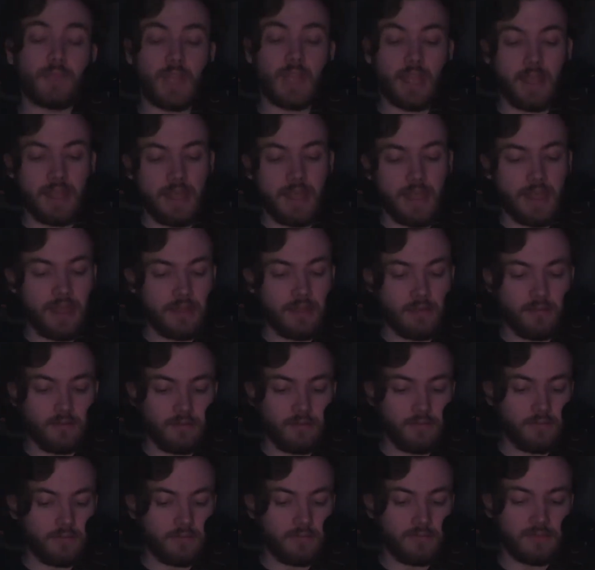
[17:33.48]
It
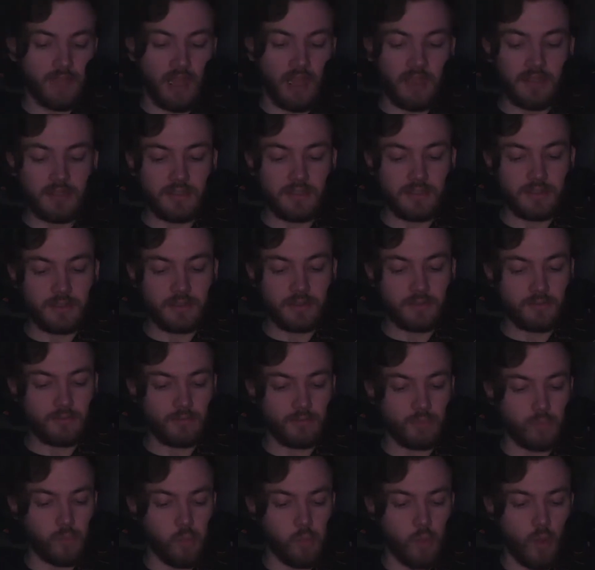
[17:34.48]
does
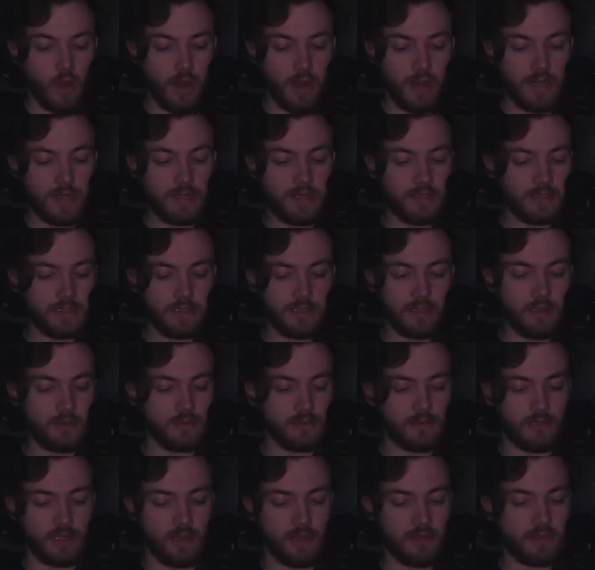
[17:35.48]
what I need it to do.
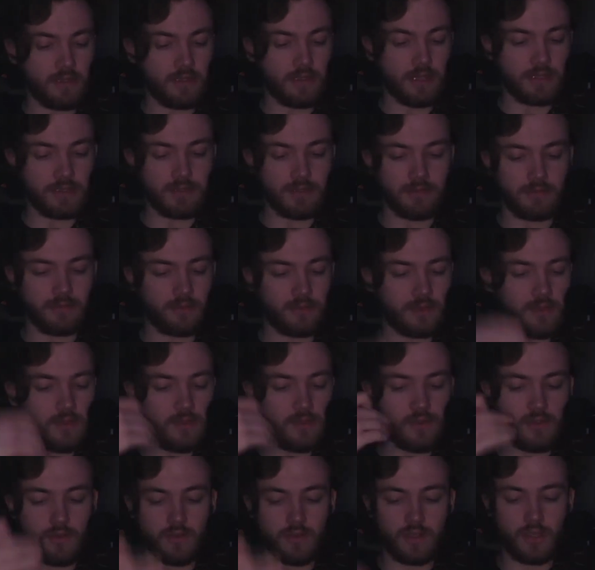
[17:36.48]
You know, it doesn't
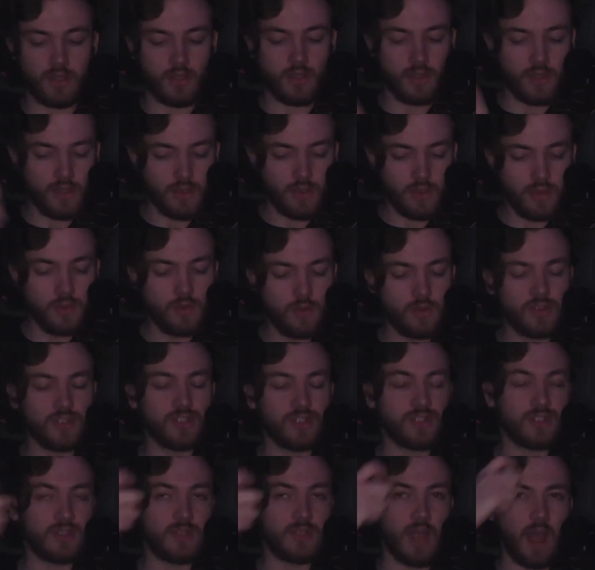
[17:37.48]
do huge
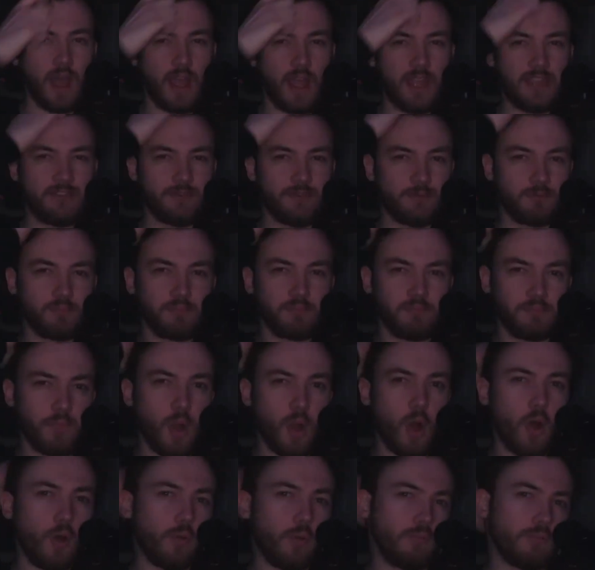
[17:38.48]
dive
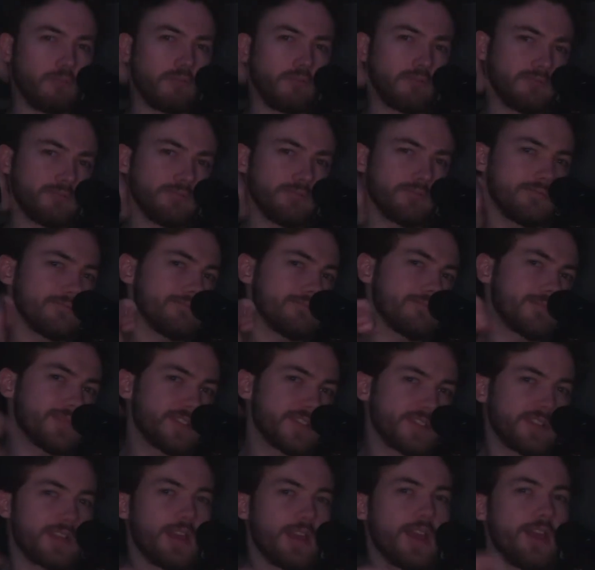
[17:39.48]

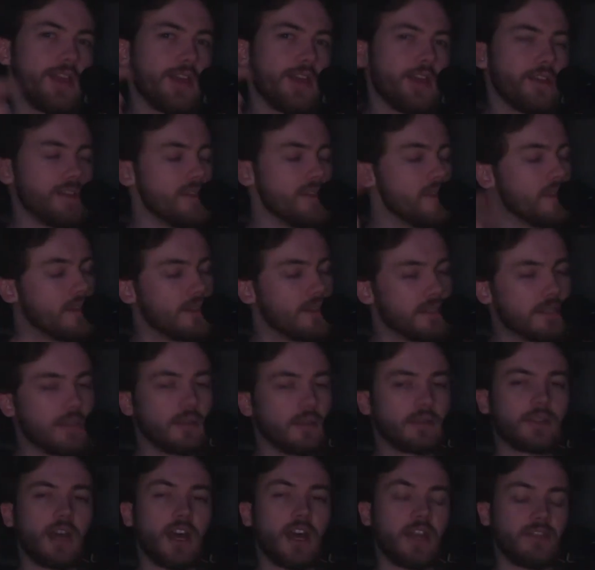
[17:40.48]
bombs. You can still
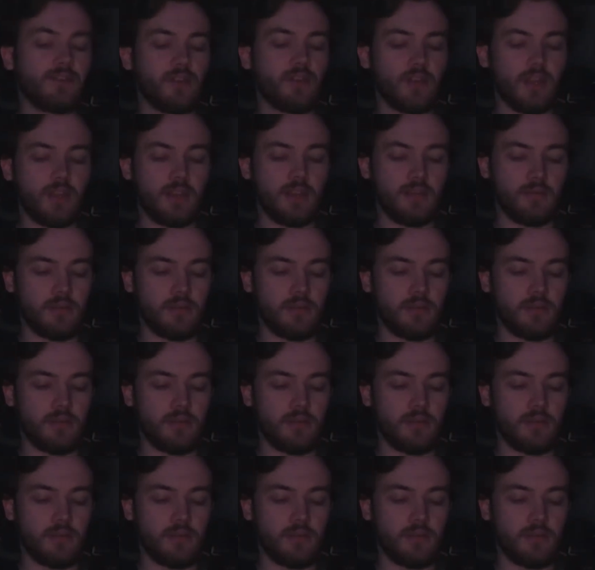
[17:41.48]
dive on it.